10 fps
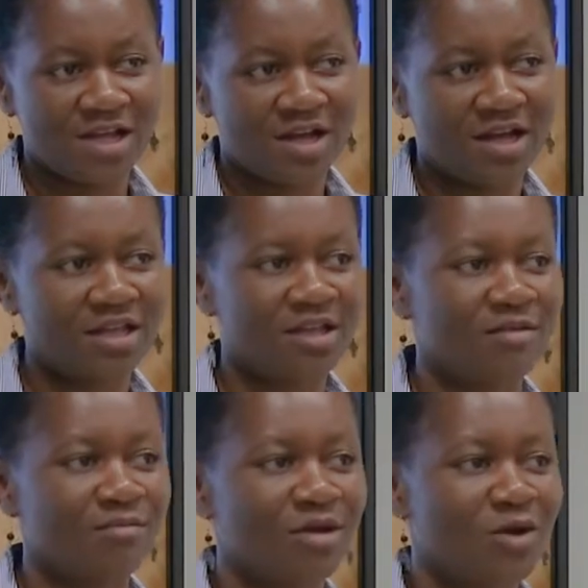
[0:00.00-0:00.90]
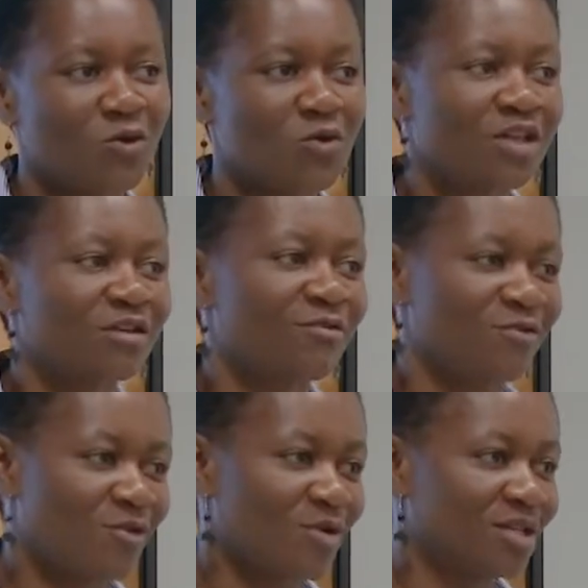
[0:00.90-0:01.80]
I am looking
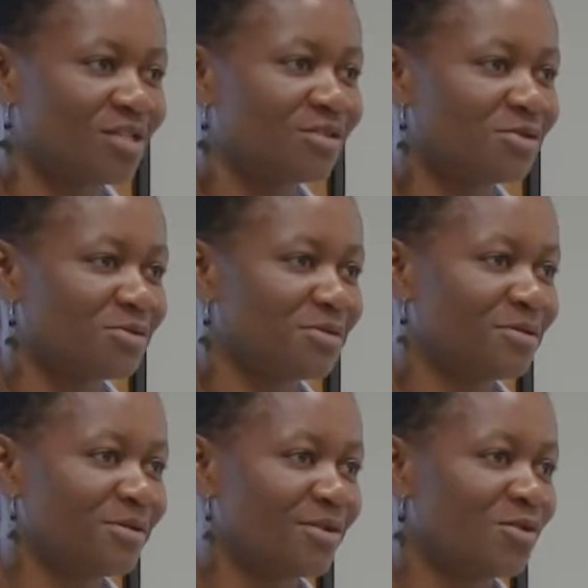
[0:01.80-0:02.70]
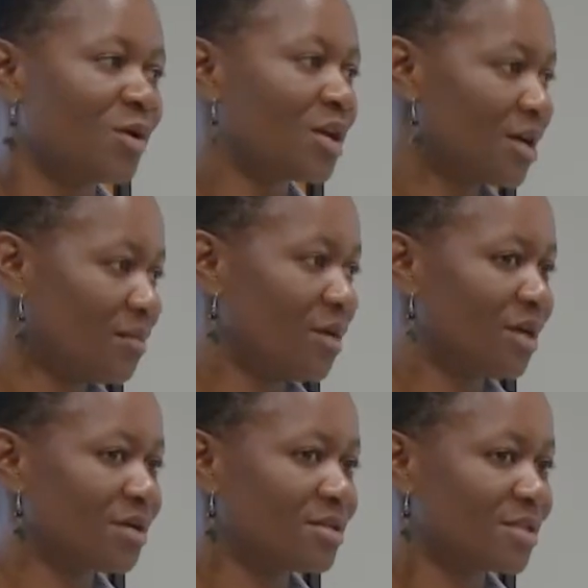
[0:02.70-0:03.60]
forward to
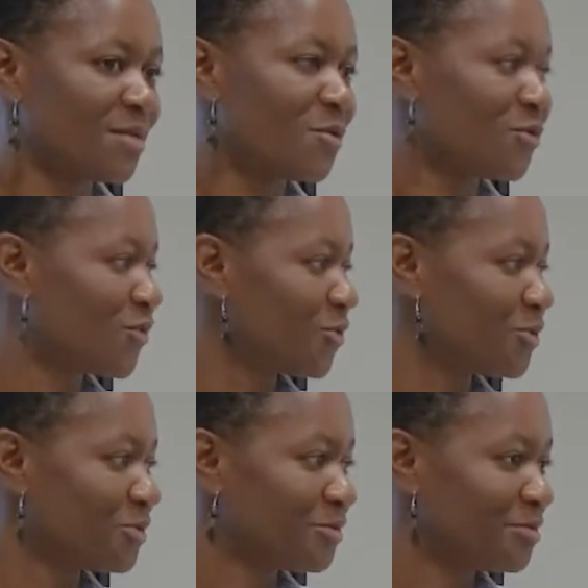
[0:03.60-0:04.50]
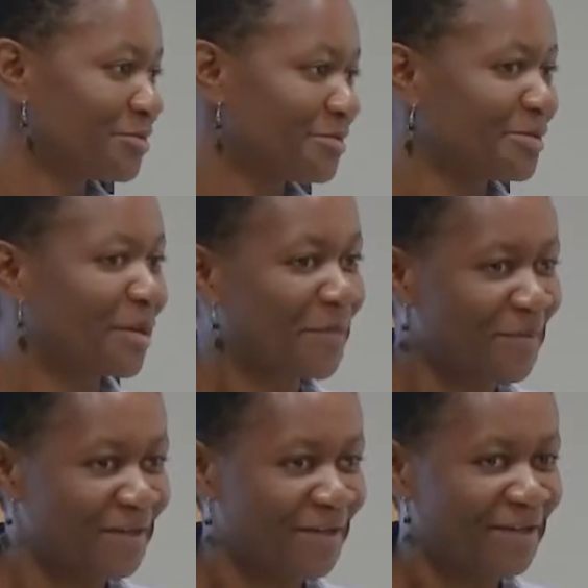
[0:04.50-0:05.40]
welcoming some of you to, to
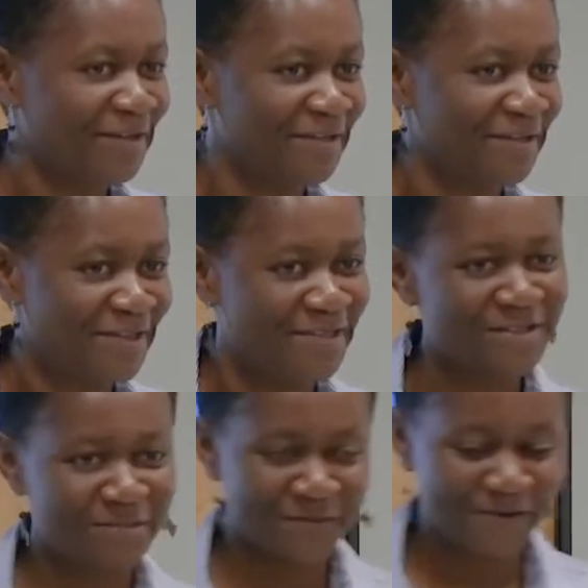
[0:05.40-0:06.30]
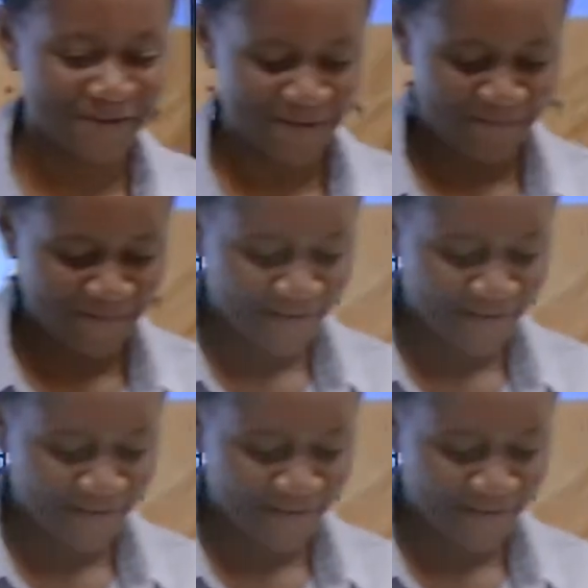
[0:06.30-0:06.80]
Namibia in this program.